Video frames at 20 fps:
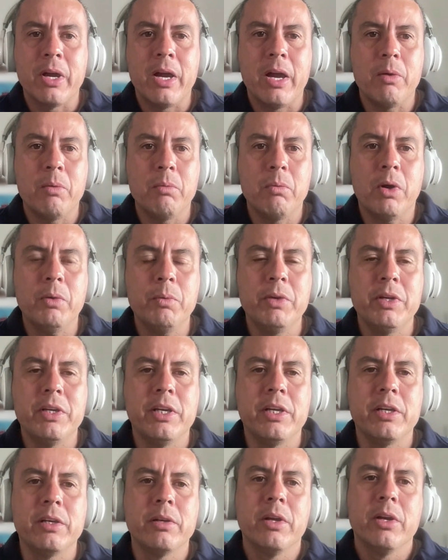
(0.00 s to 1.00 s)
What do we
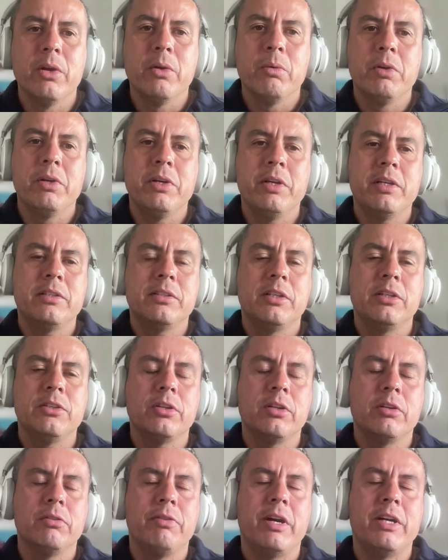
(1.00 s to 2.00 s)
need? We need
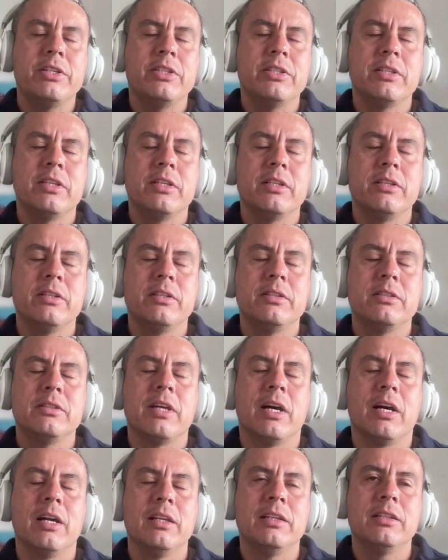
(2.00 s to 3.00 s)
seasonal veggies and
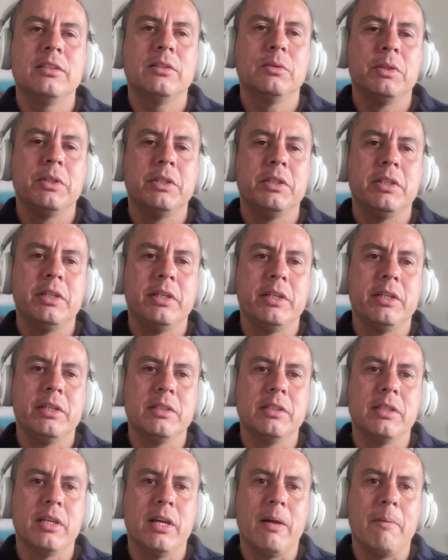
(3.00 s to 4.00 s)
salads. We
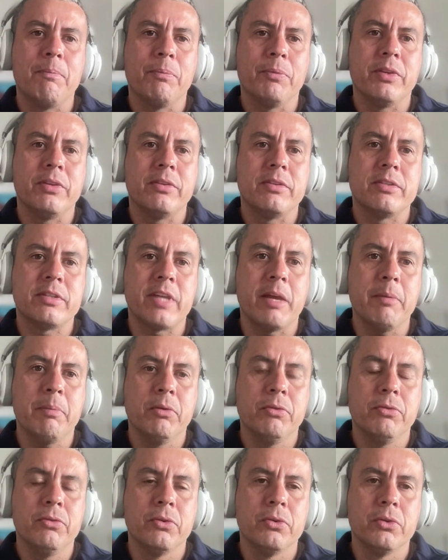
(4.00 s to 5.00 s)
need
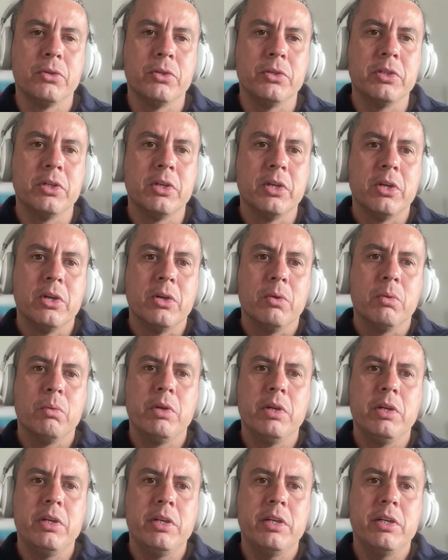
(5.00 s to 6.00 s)
staple food.
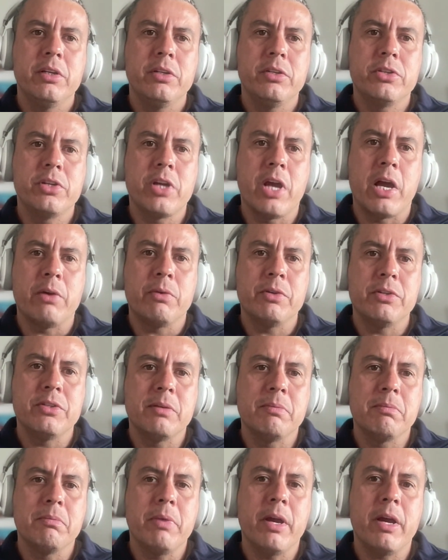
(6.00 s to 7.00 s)
We need
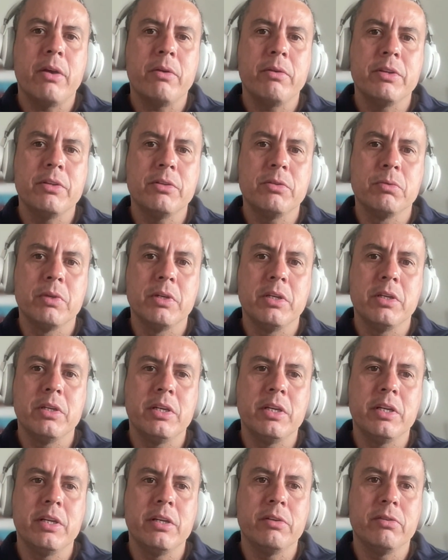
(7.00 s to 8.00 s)
cherries and berries. We
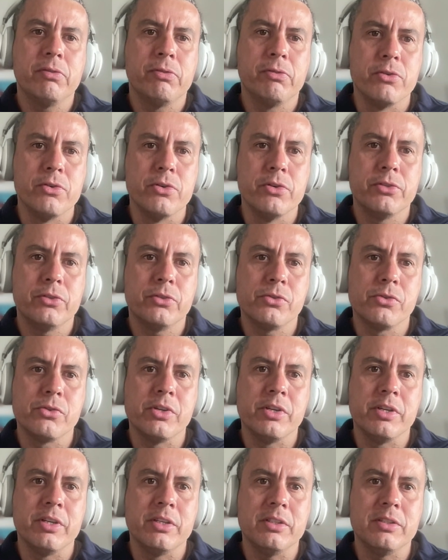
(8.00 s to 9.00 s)
need fruit
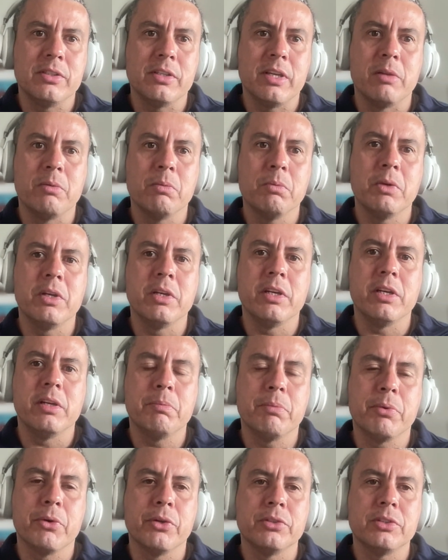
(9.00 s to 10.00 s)
trees, and we
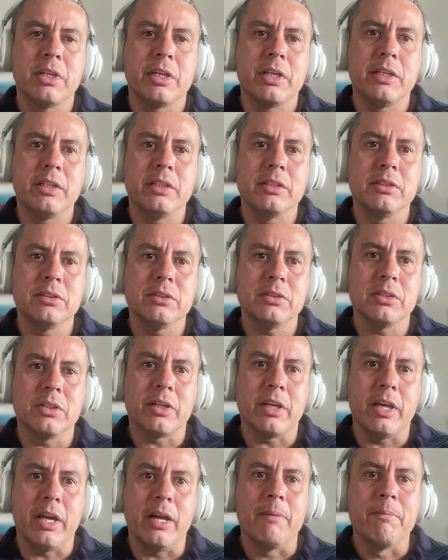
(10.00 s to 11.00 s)
need protein.
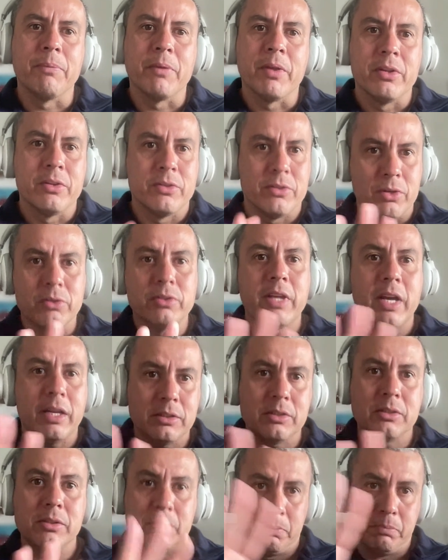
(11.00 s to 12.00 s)
Okay, so
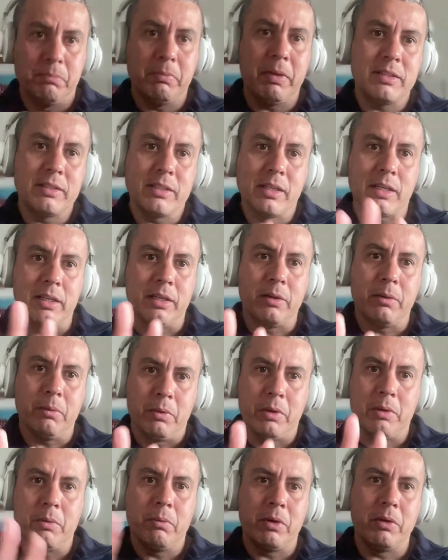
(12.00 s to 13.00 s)
that's basically
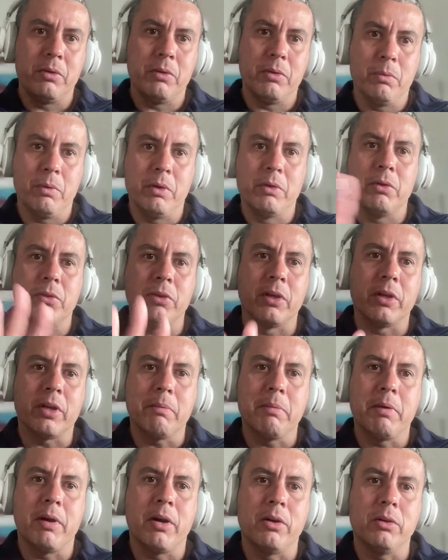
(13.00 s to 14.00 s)
when you think
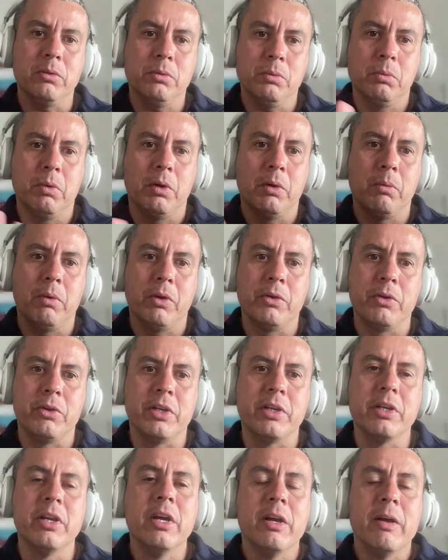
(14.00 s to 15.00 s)
about what you
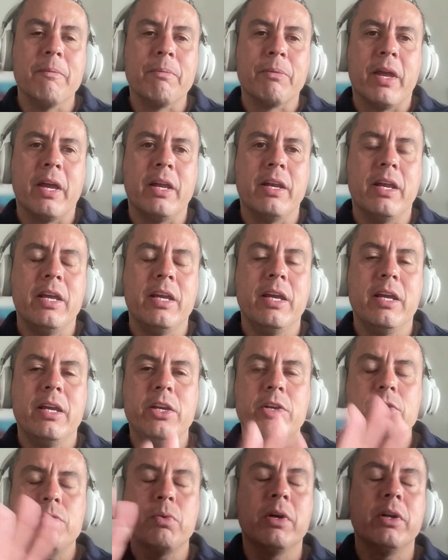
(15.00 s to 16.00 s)
need, and
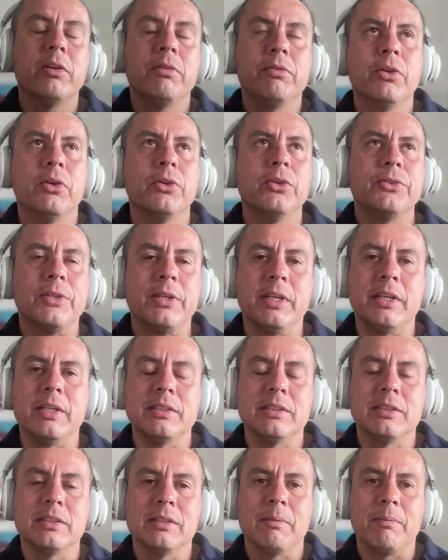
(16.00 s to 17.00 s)
each one of those
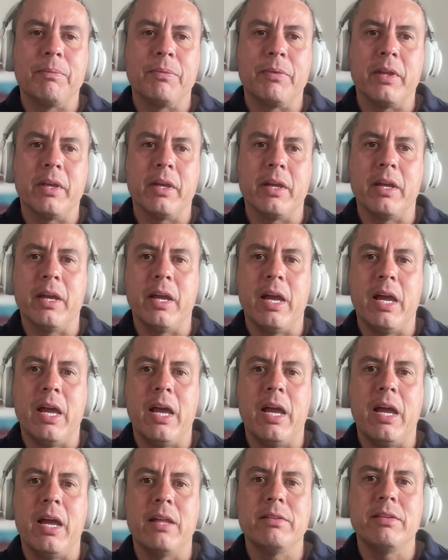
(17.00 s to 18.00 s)
things,
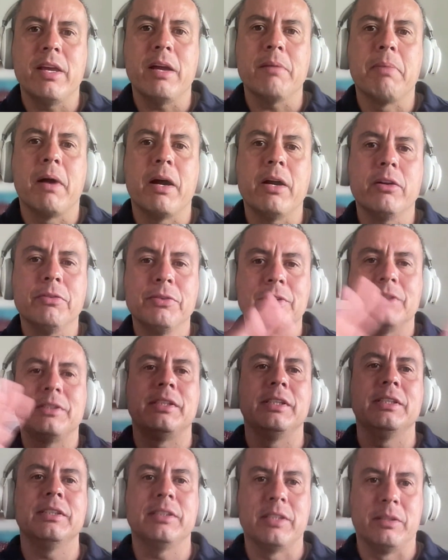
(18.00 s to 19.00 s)
they are part of the
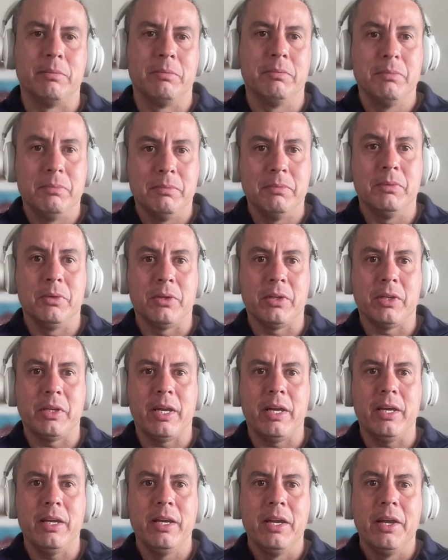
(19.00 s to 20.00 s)
system.
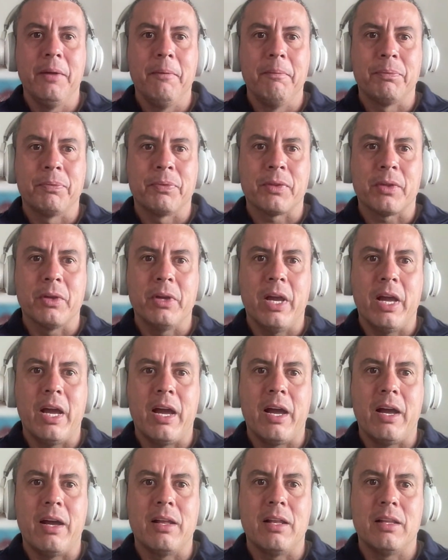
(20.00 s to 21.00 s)
Okay,
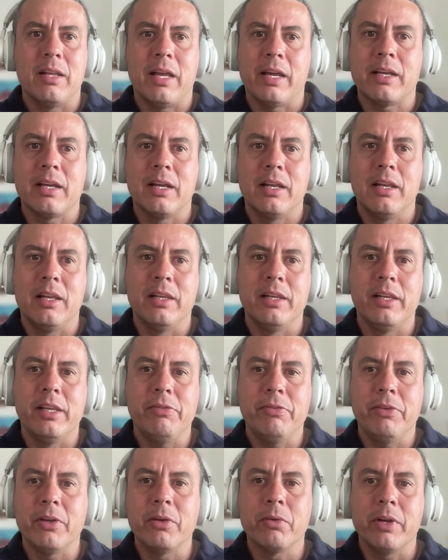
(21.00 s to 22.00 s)
like a
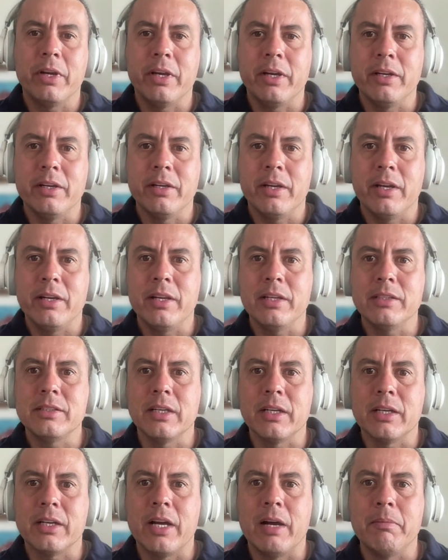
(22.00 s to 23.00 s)
leafy green, it
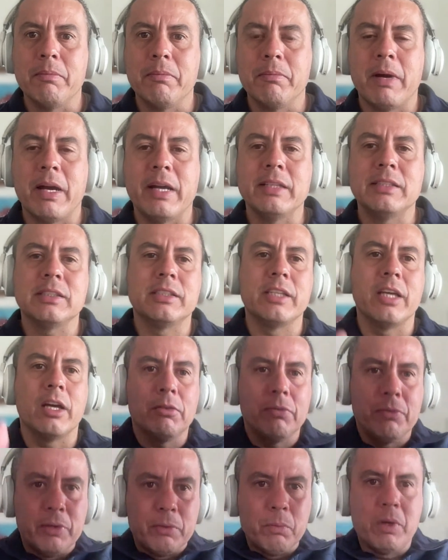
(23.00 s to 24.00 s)
doesn't come by
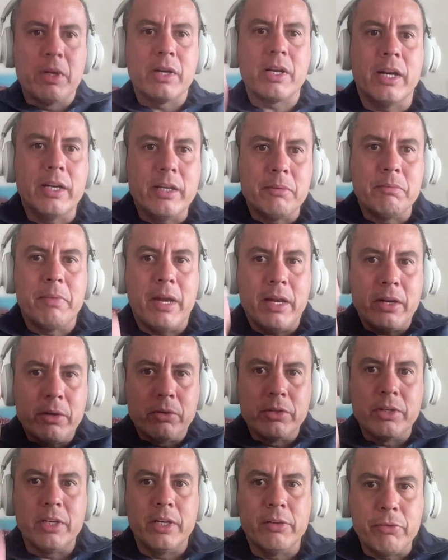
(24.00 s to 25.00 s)
itself in one garden bed,
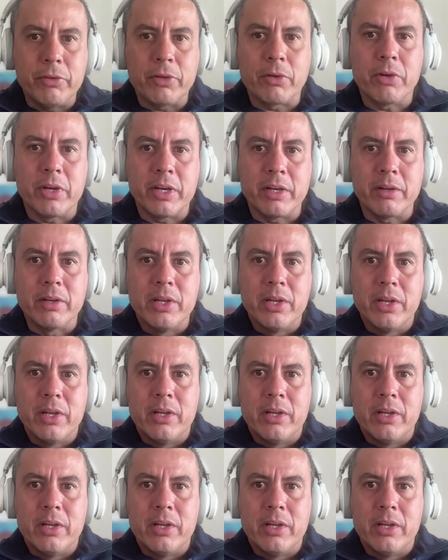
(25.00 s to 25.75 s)
only leafy green.